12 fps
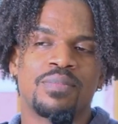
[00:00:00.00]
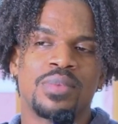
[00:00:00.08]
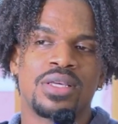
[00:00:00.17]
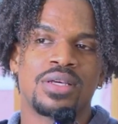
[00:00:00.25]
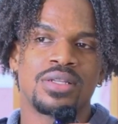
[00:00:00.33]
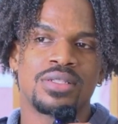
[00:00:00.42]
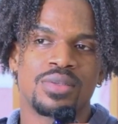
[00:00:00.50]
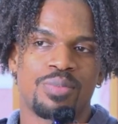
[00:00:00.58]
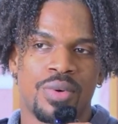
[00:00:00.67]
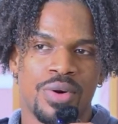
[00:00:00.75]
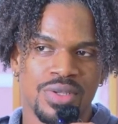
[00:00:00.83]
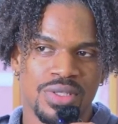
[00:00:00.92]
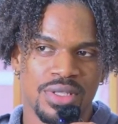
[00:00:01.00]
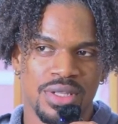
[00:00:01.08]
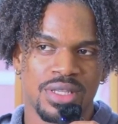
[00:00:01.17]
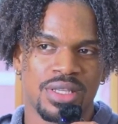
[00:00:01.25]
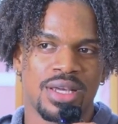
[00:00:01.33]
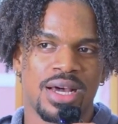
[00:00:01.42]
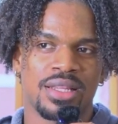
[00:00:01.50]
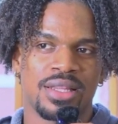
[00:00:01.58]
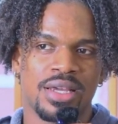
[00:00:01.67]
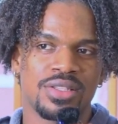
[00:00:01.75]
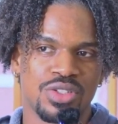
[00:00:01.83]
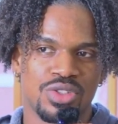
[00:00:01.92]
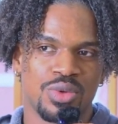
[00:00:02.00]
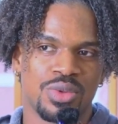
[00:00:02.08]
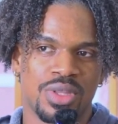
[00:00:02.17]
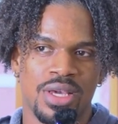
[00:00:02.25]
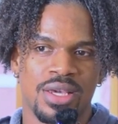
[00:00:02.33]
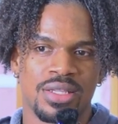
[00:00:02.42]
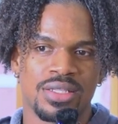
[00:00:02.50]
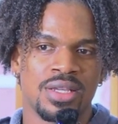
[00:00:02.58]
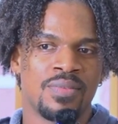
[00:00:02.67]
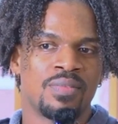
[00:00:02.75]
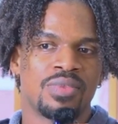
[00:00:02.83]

Because personally, I like to do things